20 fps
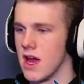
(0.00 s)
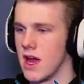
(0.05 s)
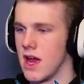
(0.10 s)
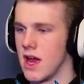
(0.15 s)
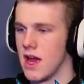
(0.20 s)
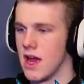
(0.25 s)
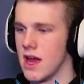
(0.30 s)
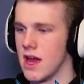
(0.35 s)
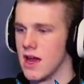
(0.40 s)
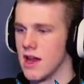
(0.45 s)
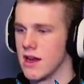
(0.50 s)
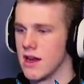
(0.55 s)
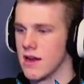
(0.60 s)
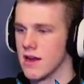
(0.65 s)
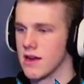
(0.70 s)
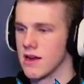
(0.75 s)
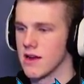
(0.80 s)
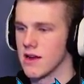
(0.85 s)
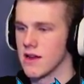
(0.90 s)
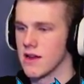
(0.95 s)
and
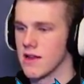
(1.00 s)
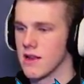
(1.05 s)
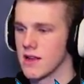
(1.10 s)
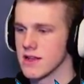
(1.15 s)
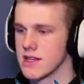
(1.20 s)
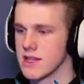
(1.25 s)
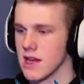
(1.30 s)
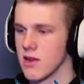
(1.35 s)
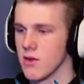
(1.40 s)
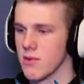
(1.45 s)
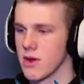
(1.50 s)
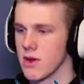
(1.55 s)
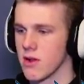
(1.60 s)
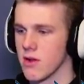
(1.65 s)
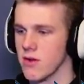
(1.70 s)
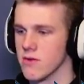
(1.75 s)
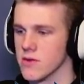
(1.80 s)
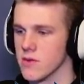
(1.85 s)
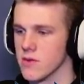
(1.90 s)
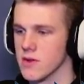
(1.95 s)
let's get a little bit
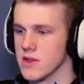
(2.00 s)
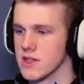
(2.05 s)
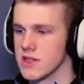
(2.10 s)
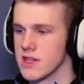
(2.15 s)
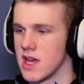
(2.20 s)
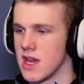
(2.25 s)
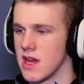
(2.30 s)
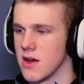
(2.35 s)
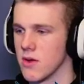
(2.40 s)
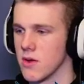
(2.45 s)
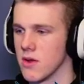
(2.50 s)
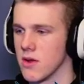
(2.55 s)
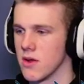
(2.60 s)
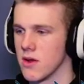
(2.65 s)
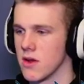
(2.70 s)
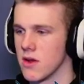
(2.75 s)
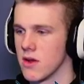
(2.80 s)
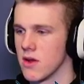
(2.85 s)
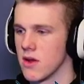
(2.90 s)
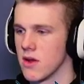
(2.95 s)
closer with the sail.
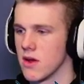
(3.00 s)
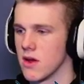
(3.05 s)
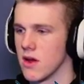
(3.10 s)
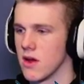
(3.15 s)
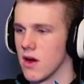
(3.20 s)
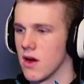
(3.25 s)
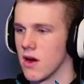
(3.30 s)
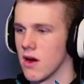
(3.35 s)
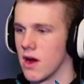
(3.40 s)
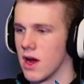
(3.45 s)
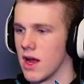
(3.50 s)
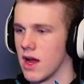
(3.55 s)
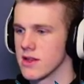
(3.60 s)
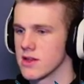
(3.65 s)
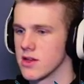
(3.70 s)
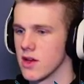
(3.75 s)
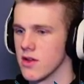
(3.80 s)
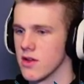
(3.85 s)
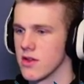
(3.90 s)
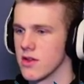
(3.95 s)
All right,
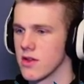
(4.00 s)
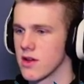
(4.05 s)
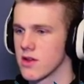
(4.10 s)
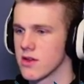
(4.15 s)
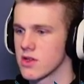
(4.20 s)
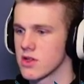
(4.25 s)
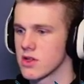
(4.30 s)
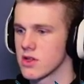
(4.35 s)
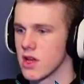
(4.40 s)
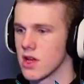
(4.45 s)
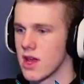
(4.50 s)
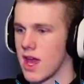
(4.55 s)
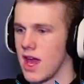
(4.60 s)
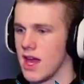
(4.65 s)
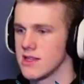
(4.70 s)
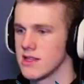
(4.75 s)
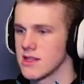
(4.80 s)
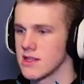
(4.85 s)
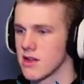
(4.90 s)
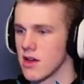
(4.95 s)
so the
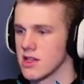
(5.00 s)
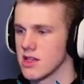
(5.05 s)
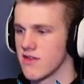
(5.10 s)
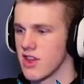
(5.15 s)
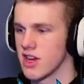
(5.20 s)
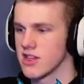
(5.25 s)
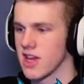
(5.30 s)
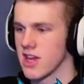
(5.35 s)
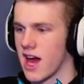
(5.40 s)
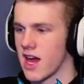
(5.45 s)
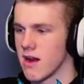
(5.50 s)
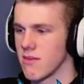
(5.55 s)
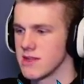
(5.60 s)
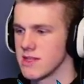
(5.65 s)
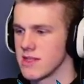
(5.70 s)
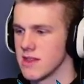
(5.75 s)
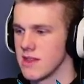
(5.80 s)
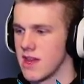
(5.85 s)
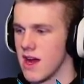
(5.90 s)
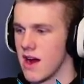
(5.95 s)
case is closed. If there's
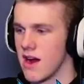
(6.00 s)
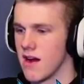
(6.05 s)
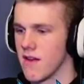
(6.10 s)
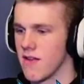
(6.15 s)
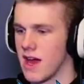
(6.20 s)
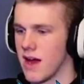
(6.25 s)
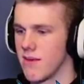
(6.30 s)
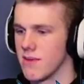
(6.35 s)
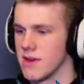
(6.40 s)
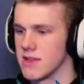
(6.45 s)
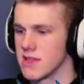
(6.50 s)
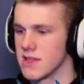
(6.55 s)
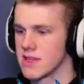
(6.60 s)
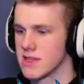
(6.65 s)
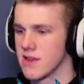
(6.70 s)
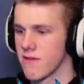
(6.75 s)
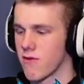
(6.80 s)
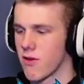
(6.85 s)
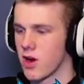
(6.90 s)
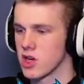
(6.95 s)
items in there, that means this
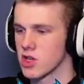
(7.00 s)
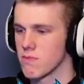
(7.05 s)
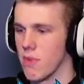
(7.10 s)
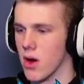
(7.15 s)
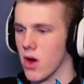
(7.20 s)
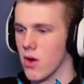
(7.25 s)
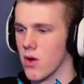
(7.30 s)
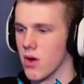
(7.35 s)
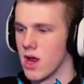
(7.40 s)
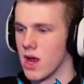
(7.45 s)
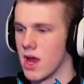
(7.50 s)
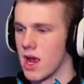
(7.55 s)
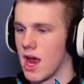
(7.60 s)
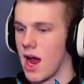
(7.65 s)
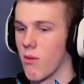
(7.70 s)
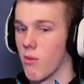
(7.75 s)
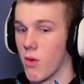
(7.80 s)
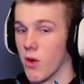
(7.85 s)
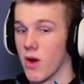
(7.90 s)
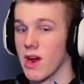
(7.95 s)
is a fresh boat
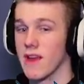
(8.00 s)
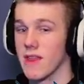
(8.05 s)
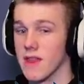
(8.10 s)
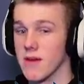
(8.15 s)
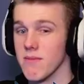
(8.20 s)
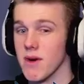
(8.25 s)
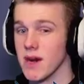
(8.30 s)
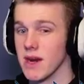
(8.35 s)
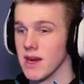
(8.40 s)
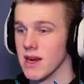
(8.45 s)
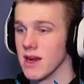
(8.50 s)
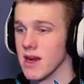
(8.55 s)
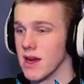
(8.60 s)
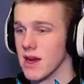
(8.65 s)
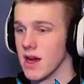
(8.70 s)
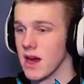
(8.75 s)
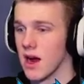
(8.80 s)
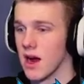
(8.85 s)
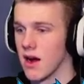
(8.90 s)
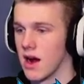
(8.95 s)
and we're in the money.
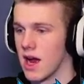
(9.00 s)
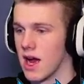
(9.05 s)
All